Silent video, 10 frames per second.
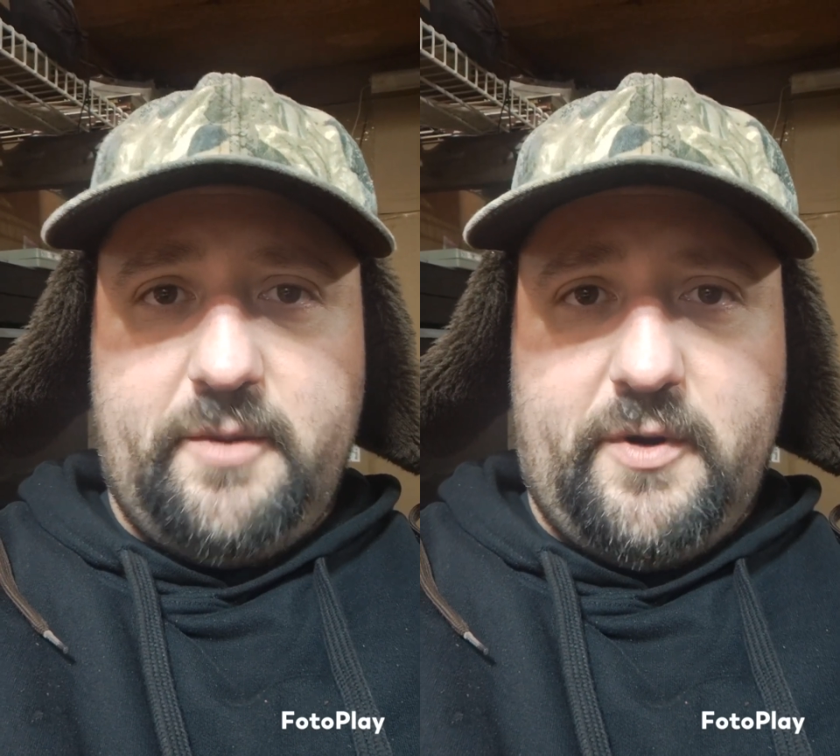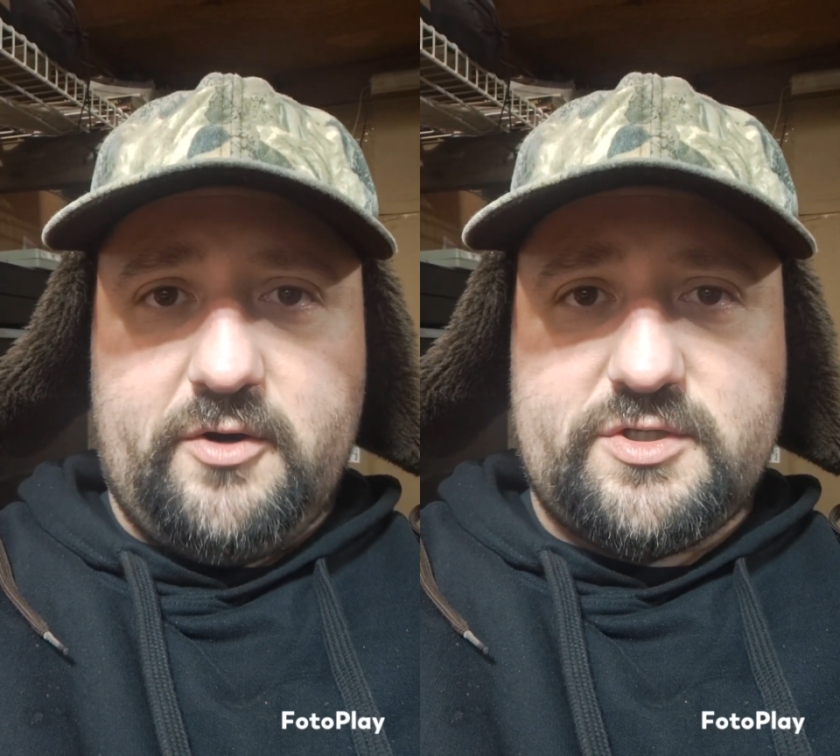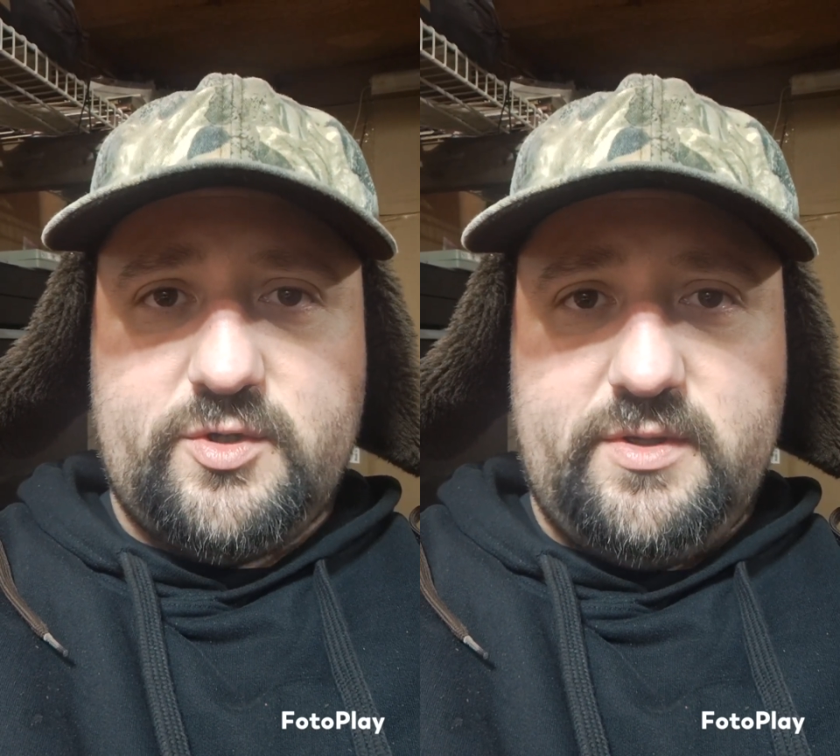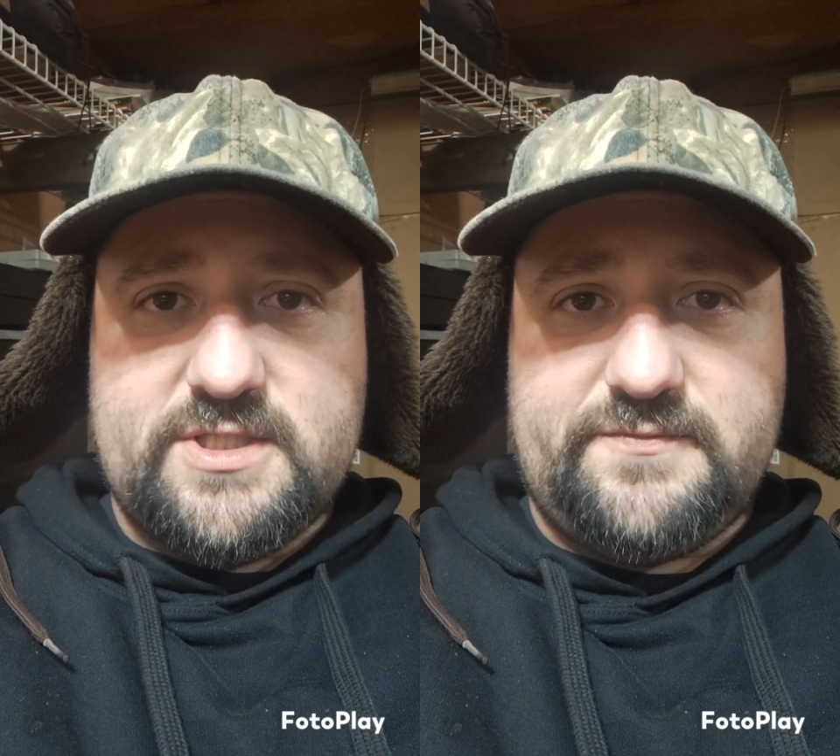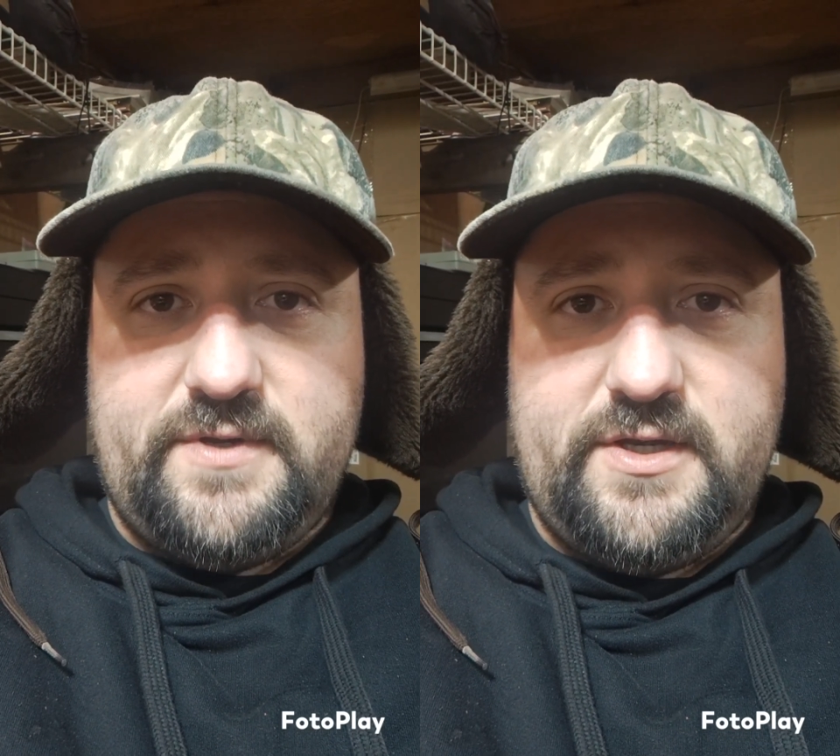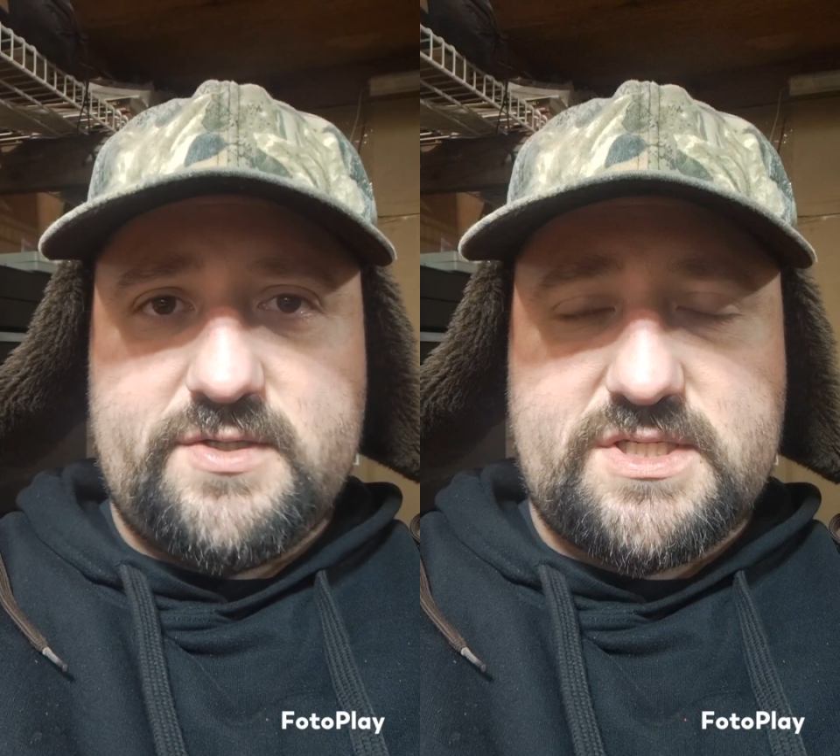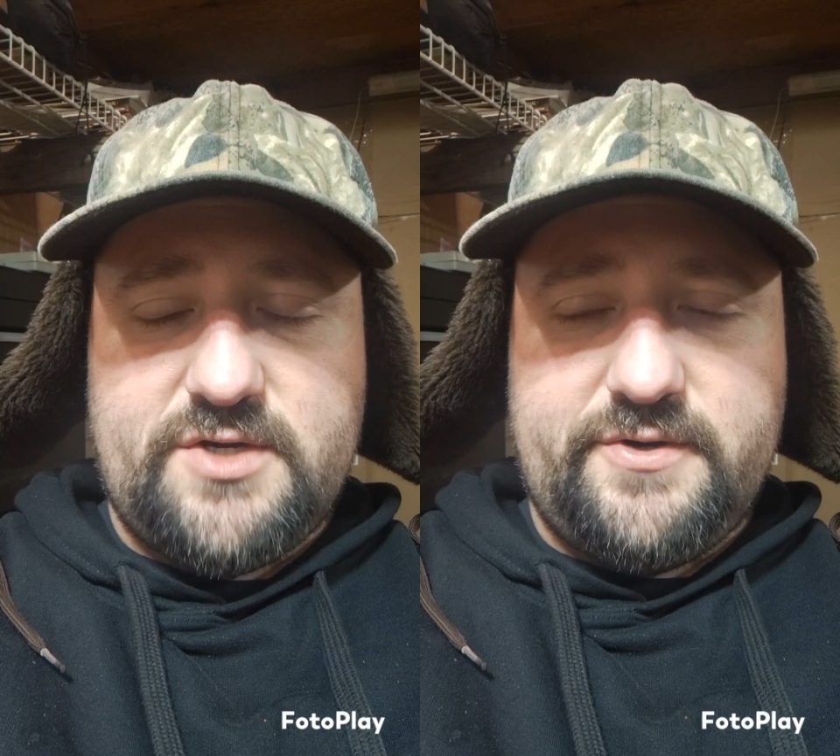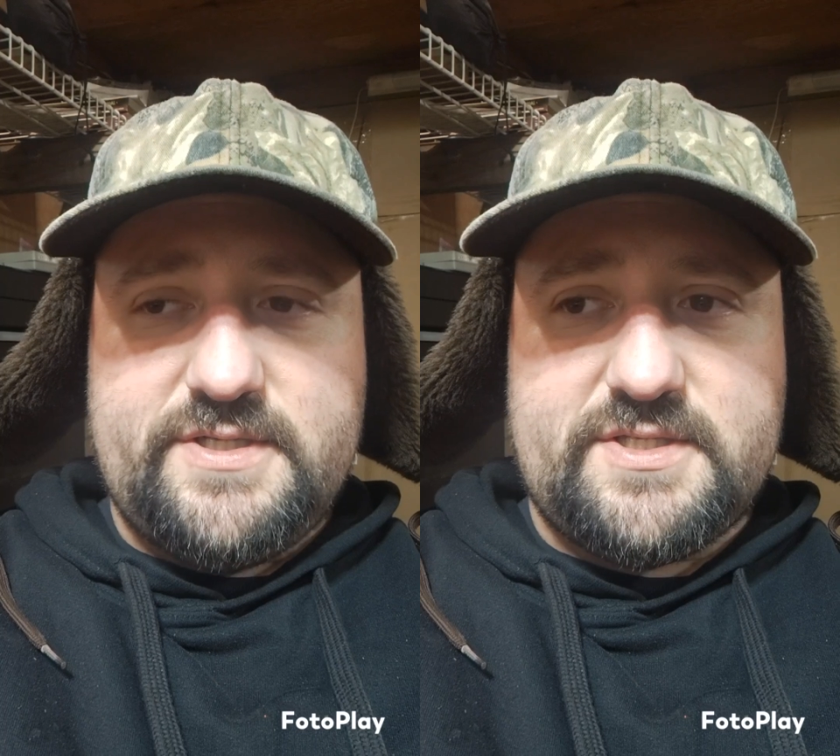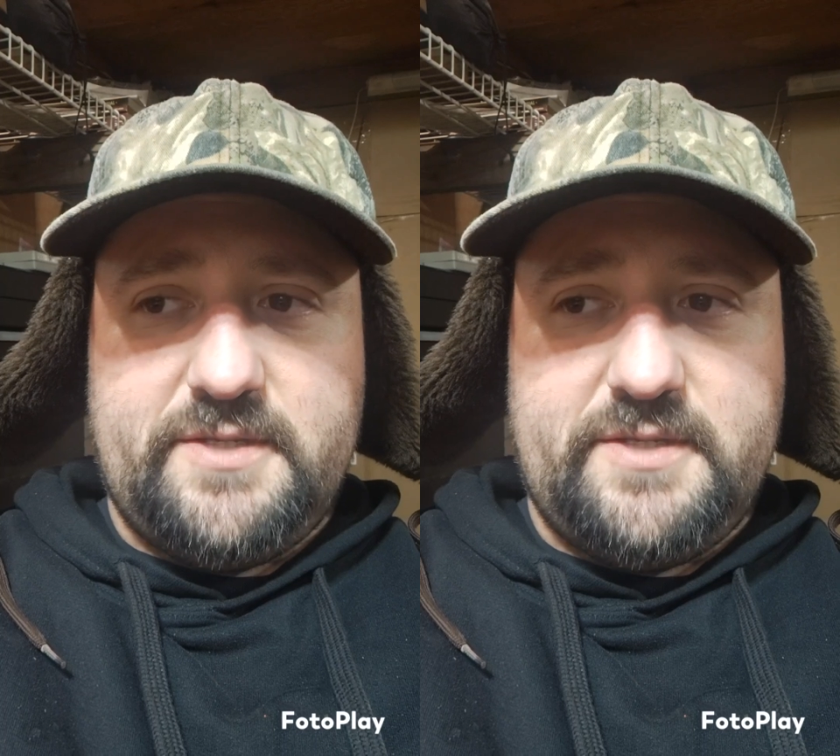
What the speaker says: and part 2 of this video series,